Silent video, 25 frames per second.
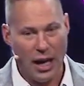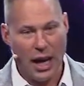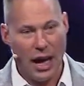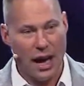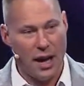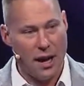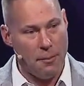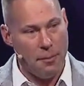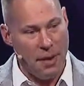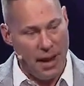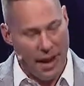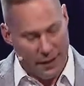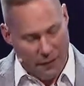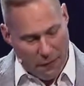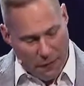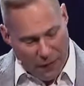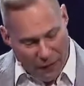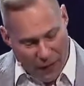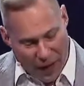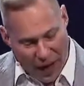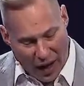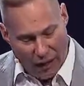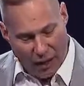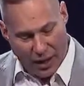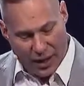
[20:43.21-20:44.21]
and a man
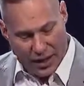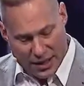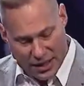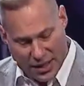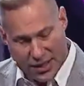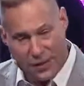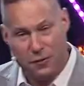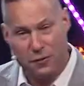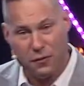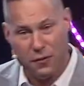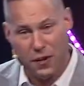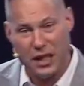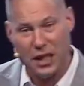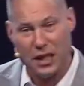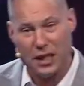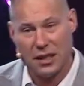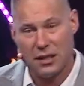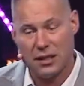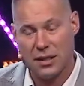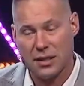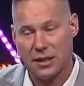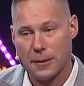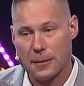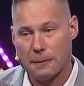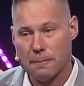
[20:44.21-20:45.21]
fell at his
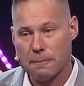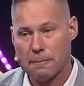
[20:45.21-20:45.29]
feet.